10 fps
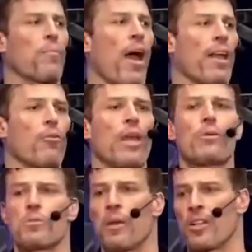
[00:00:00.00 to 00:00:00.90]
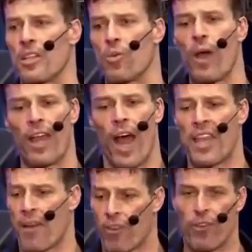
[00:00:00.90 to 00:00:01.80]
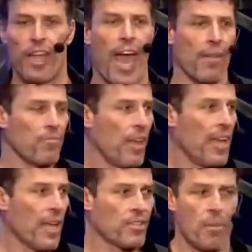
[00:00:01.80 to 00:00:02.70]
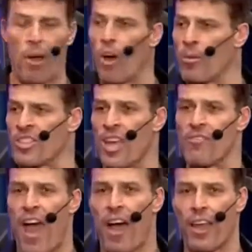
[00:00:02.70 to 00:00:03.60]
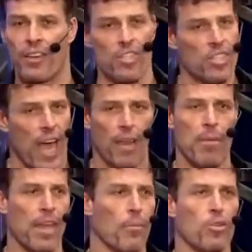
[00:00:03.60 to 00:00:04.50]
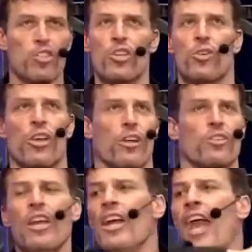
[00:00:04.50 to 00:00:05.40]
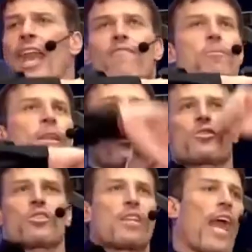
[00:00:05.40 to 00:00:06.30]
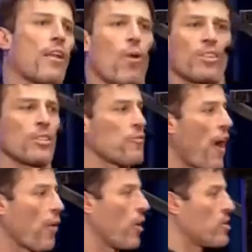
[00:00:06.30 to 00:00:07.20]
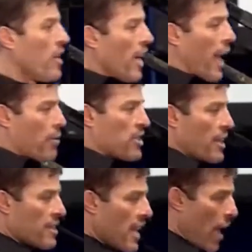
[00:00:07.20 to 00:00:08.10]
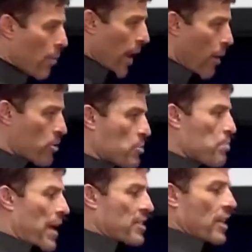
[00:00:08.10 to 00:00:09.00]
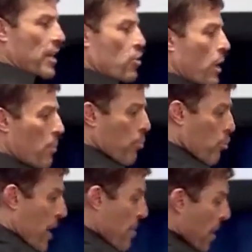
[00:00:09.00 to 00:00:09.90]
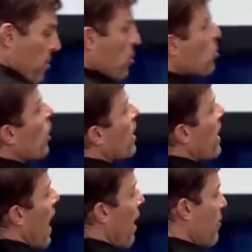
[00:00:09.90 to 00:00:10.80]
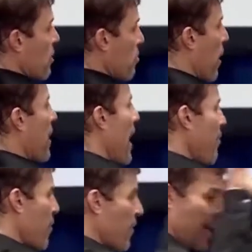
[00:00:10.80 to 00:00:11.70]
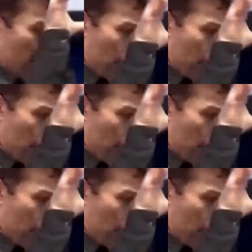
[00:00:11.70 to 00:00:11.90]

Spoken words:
of mine, and when he was building the Wynn, I'll never forget, he was at my home in Sun Valley. I'd just gotten to meet him. It was New Year's, and everybody else was standing watching the fireworks, and I was sitting at the table, and I was basically doing a brain melt, sucking out of his brain everything I